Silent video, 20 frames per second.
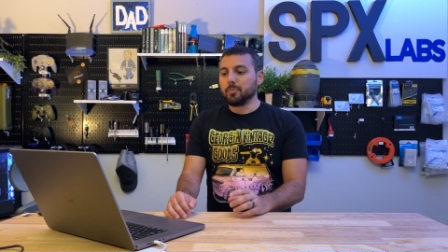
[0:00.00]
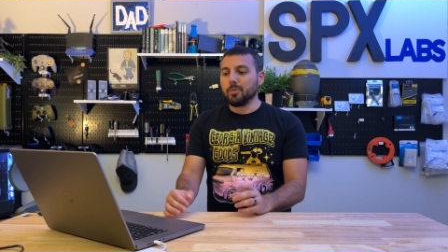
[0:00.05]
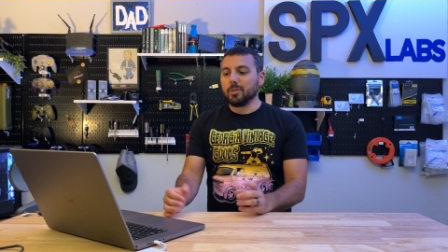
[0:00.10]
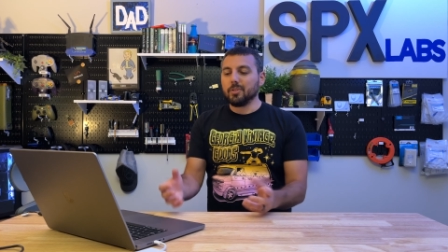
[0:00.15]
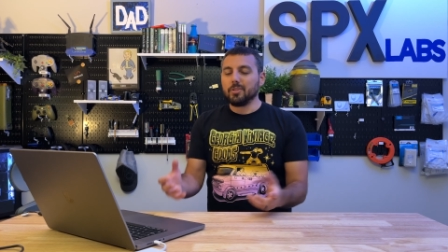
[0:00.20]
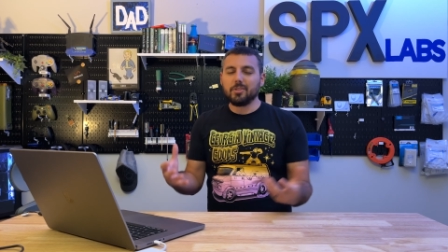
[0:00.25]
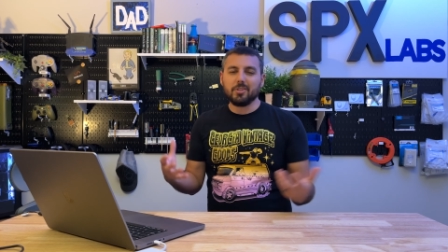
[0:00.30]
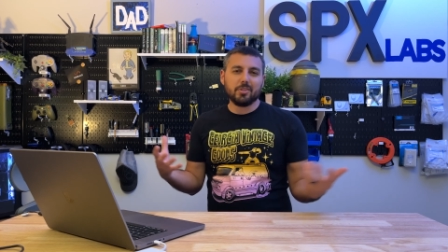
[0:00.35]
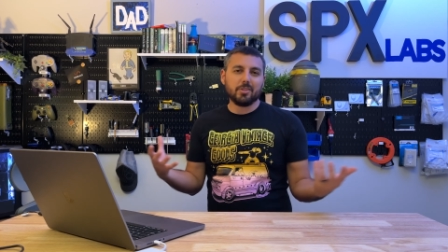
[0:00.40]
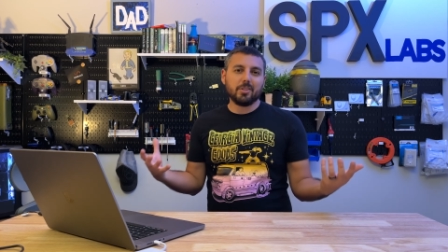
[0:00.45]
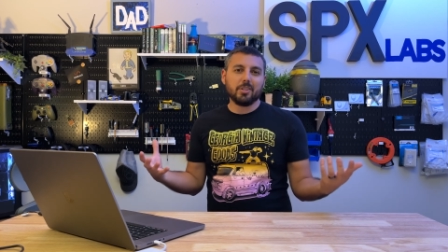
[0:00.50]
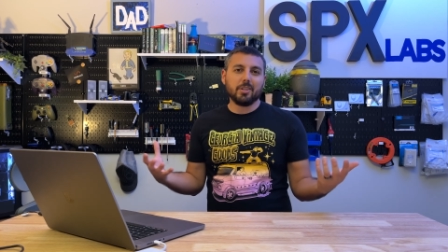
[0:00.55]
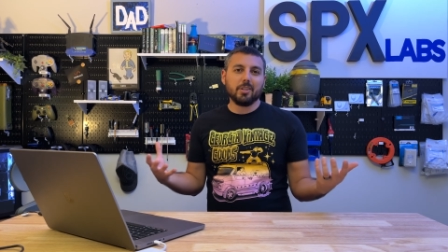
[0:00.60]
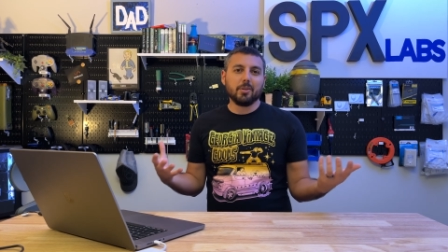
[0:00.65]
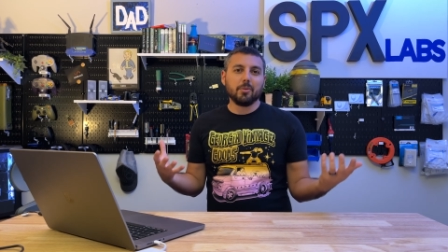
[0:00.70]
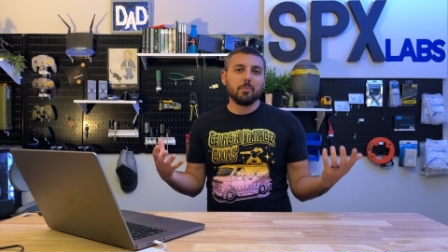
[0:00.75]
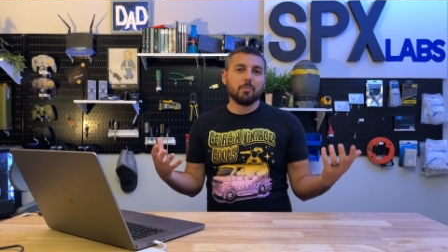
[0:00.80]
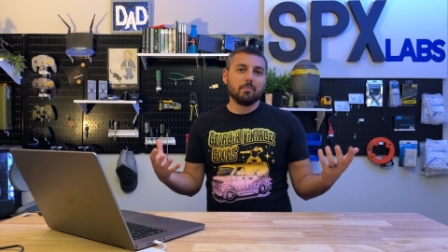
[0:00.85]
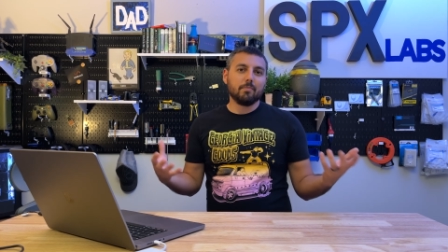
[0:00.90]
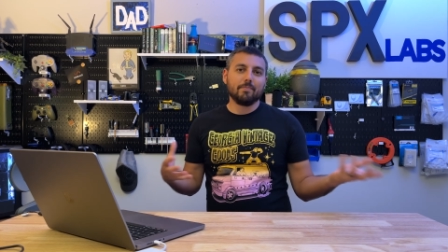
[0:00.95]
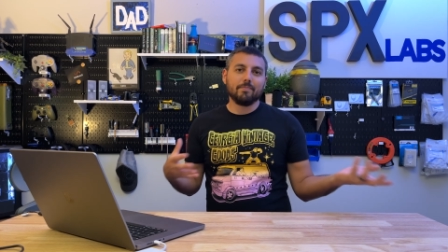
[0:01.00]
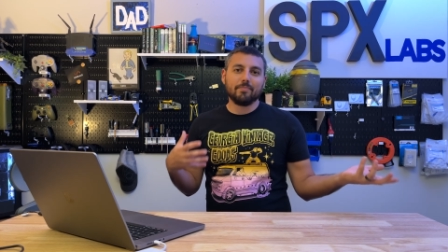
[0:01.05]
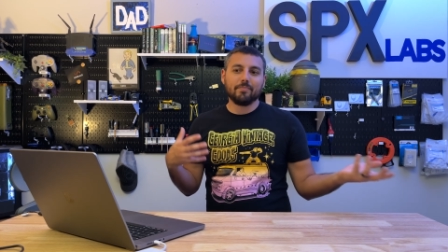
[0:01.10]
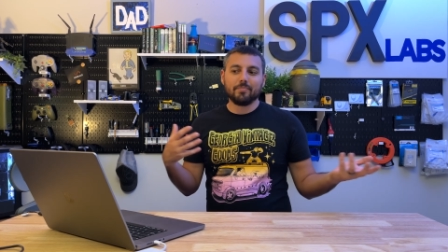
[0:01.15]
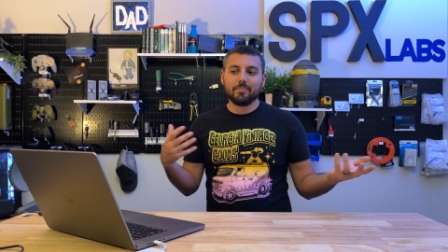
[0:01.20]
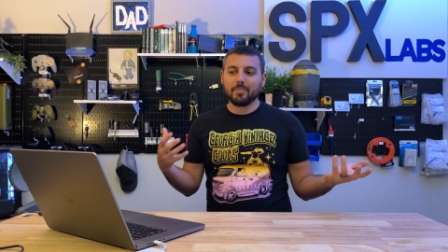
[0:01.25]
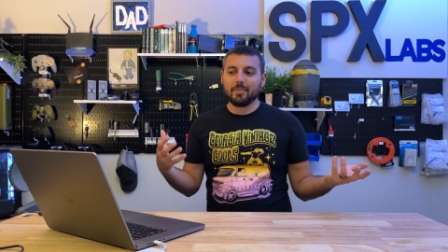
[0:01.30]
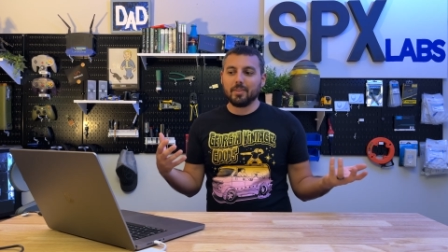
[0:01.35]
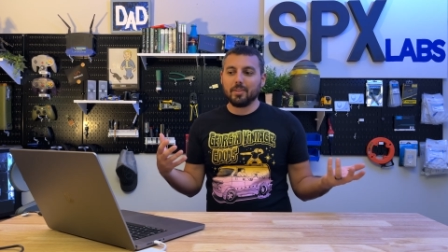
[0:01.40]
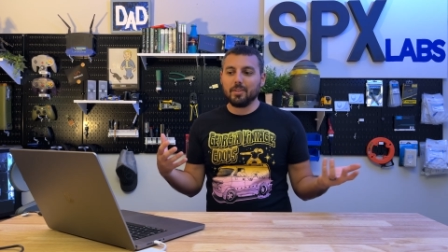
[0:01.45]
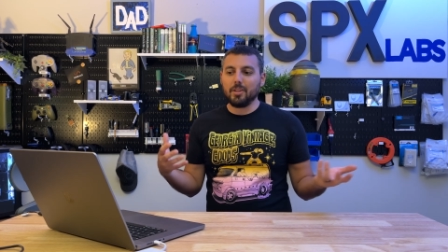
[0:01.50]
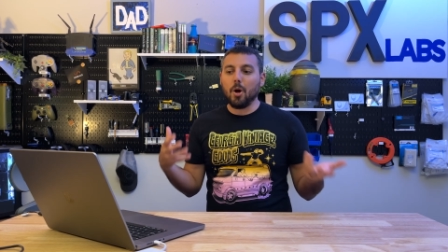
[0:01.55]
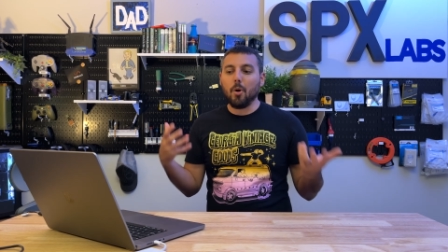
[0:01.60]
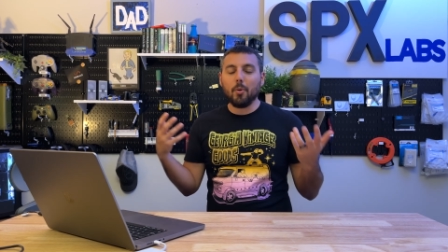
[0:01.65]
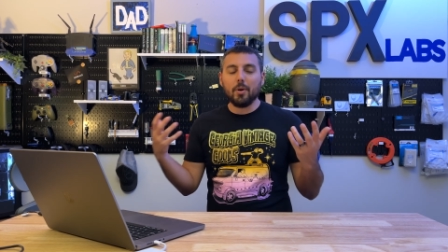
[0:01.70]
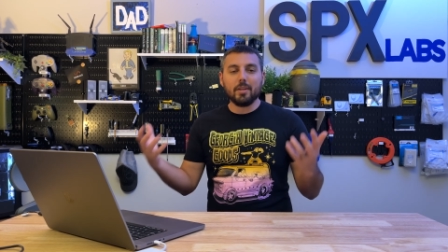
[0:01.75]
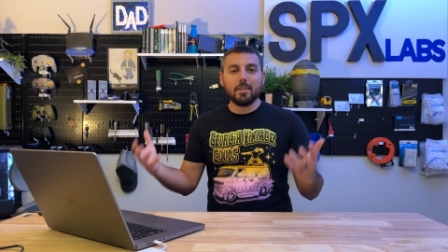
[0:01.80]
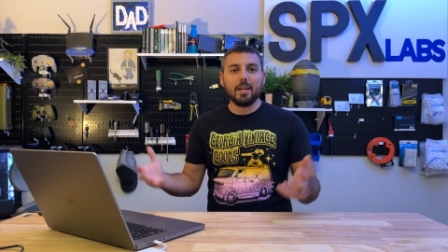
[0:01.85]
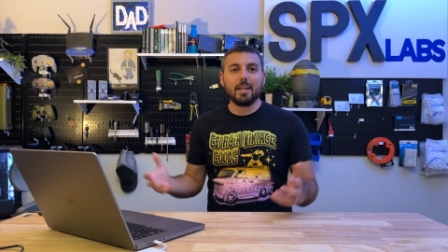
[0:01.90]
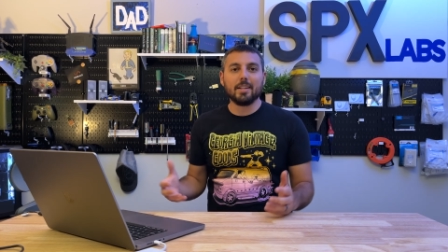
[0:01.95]
but just, you know,
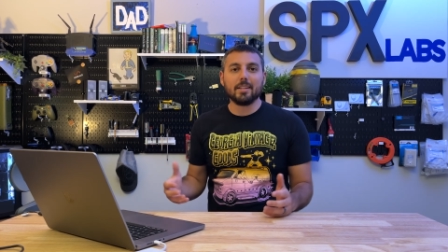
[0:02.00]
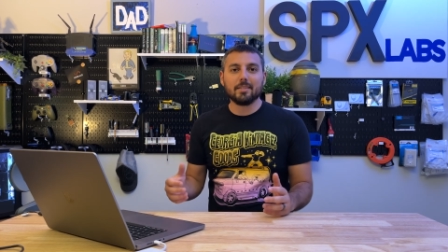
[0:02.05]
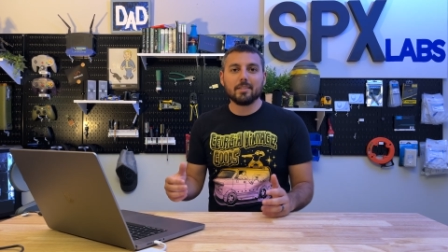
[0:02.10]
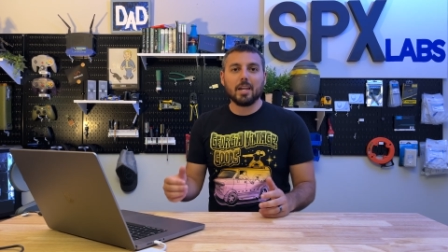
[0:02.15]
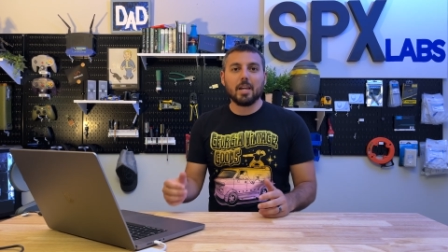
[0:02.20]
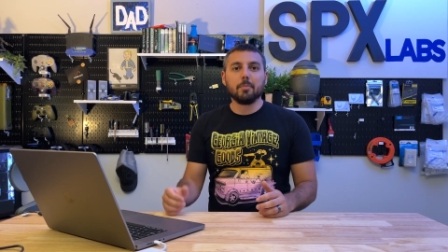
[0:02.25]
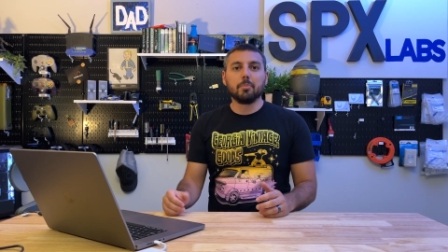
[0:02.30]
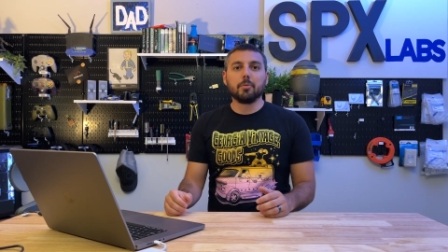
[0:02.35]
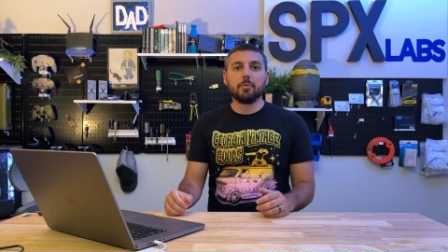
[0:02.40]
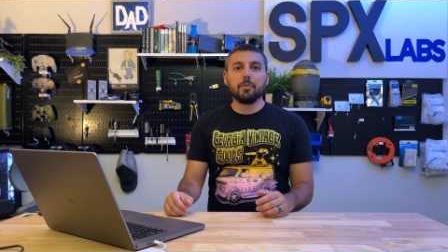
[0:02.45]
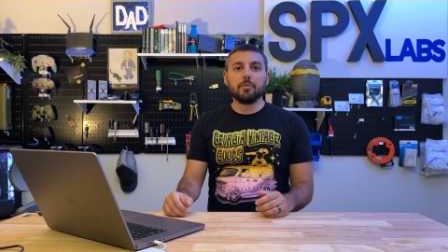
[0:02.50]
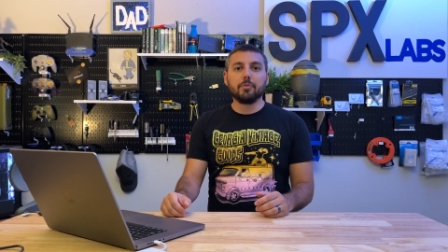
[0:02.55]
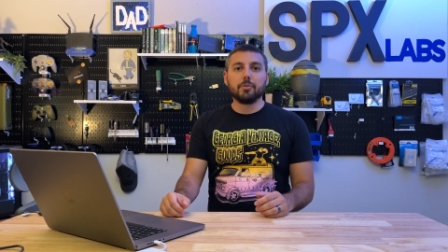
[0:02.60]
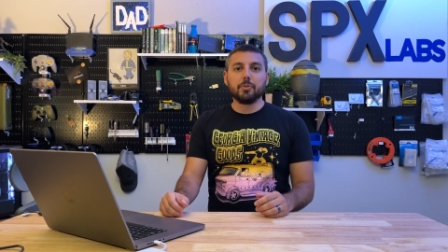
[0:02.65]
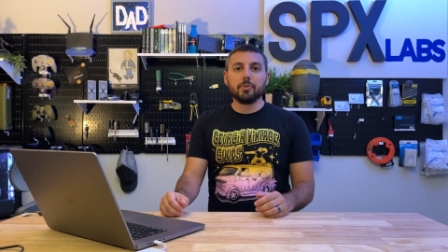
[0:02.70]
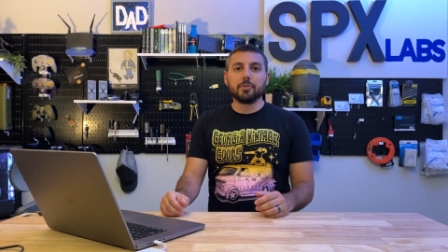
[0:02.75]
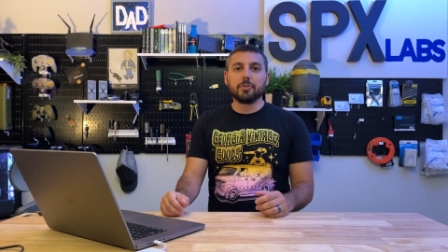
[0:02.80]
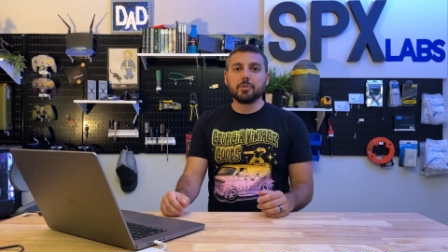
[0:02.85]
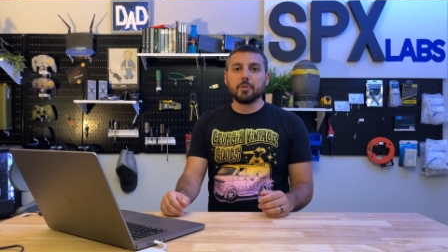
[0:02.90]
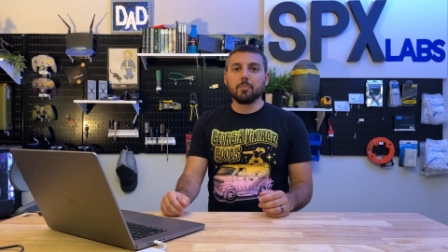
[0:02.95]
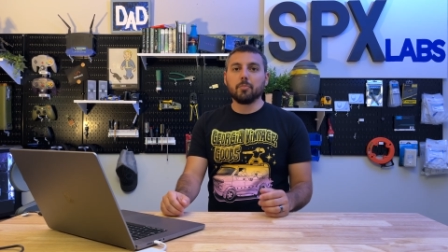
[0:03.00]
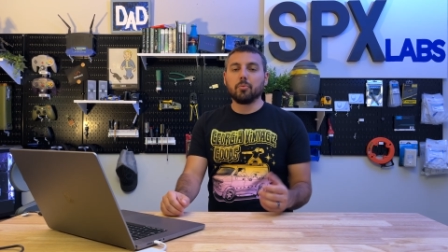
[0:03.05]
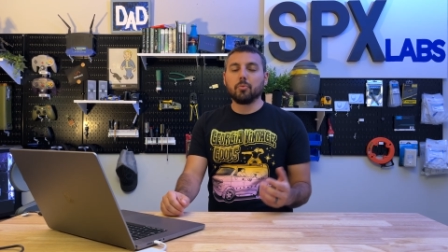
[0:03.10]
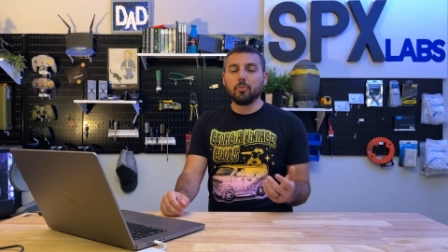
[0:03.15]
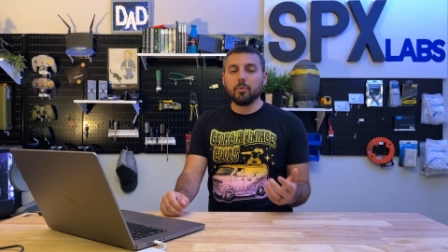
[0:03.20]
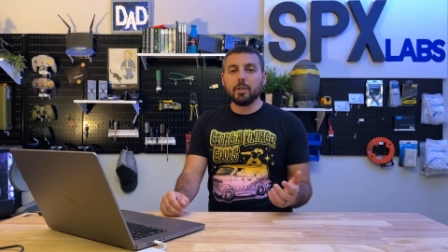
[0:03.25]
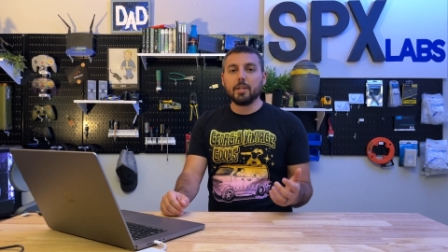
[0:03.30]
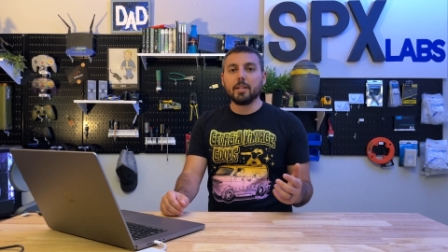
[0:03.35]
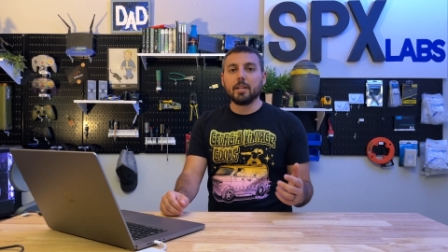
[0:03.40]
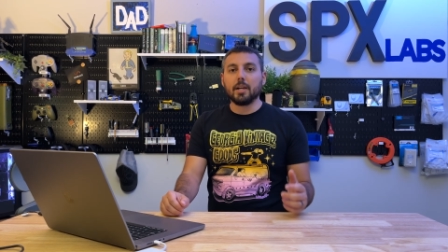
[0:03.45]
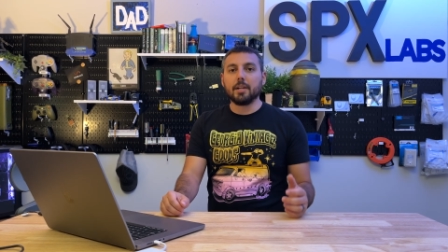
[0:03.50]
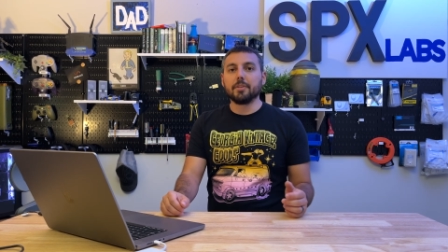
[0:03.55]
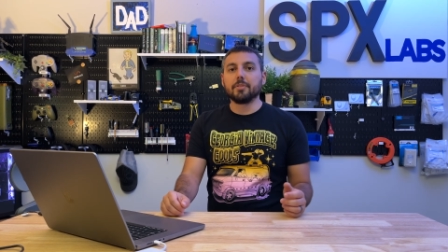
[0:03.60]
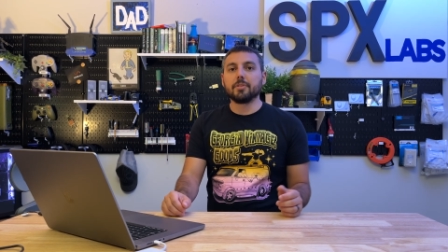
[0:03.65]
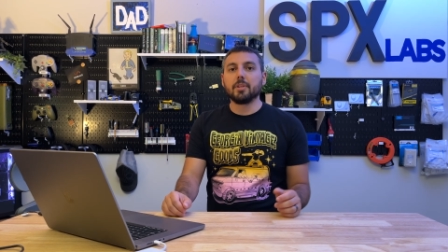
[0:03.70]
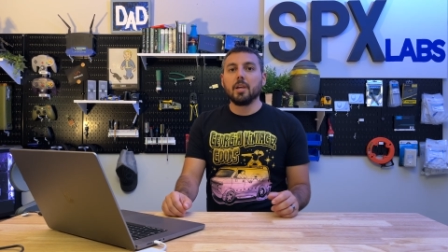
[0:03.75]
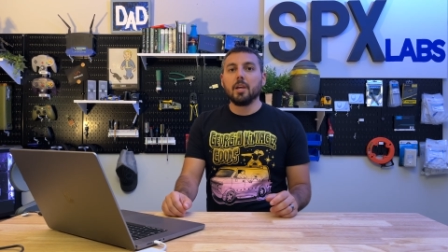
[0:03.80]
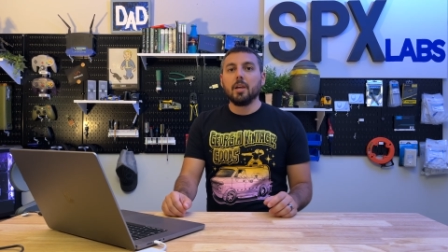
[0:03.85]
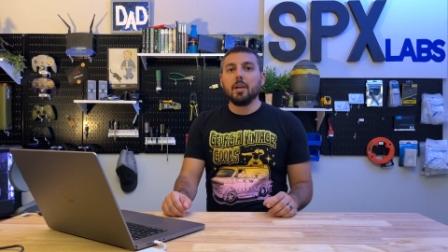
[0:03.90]
knowing that it's capable of doing some pretty nice